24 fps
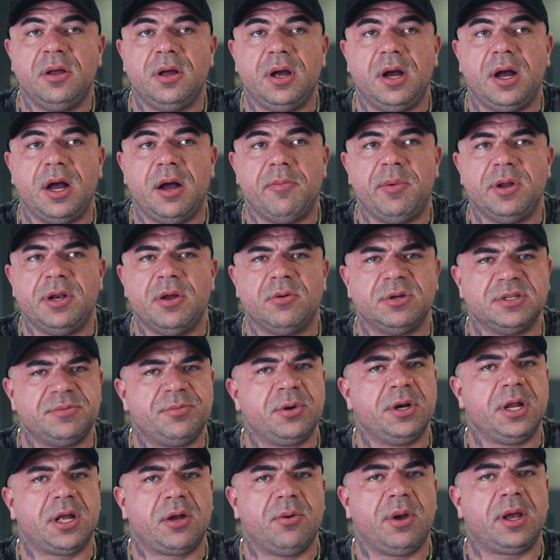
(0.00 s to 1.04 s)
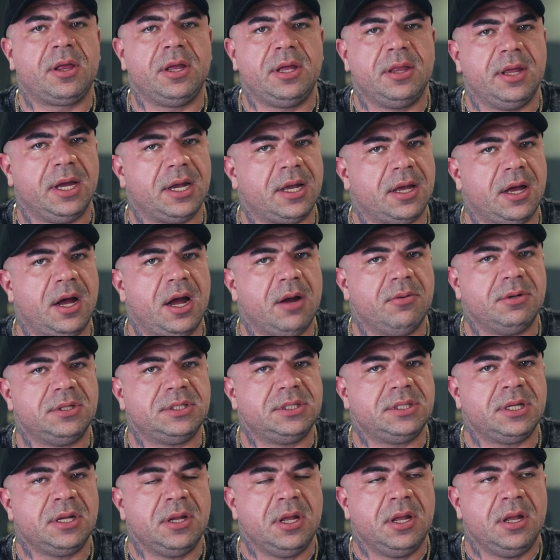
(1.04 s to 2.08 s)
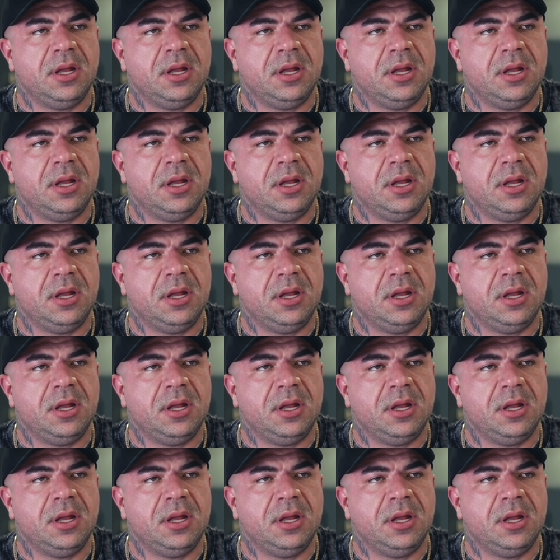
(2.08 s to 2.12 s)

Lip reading: but noticed pretty quickly, like I was